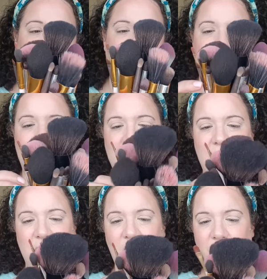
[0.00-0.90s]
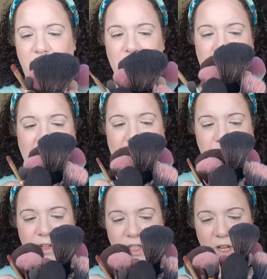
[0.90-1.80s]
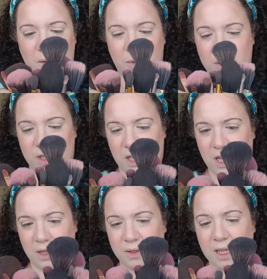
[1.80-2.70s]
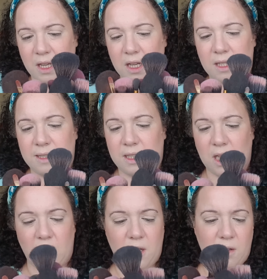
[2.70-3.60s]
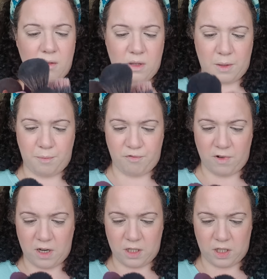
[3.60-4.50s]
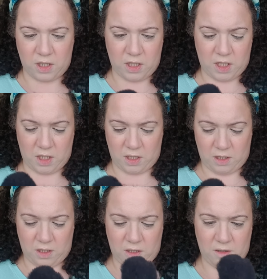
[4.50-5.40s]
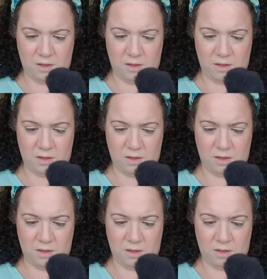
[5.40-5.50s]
all of these, and I can't find a brush that I want to use. So the brush,